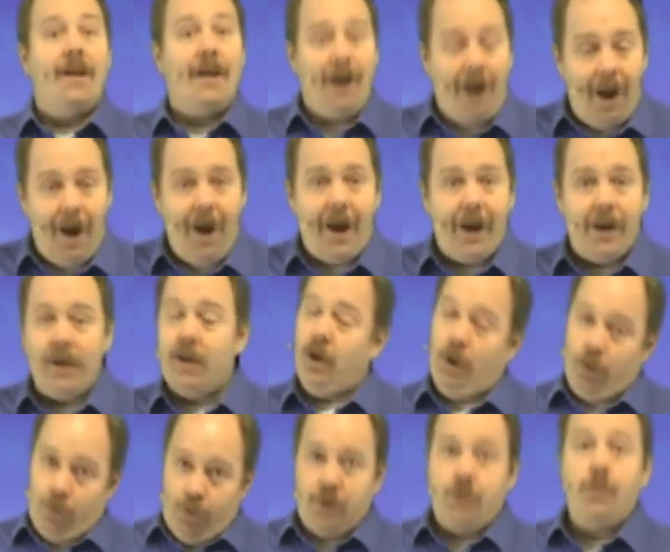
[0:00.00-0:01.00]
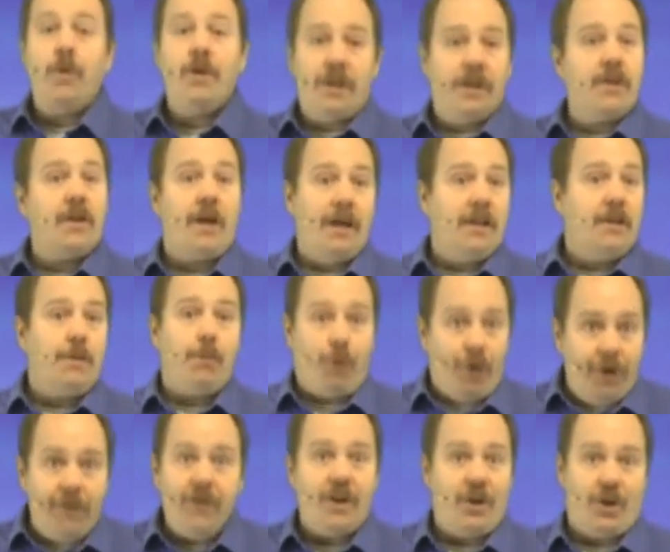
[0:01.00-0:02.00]
kind, which we discussed
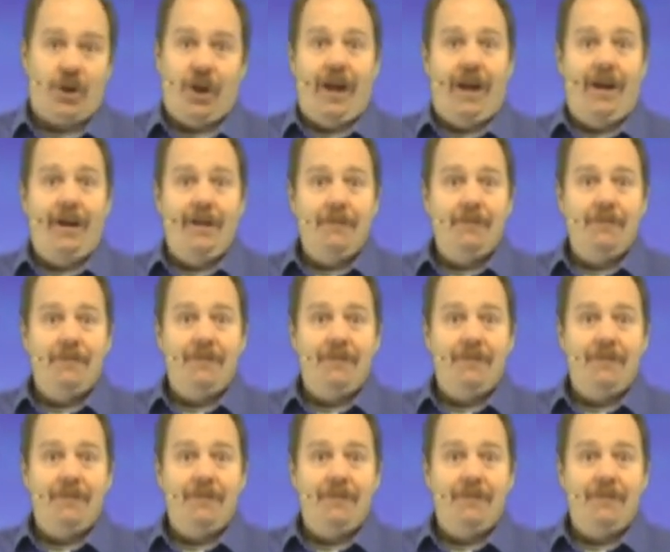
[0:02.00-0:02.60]
previously.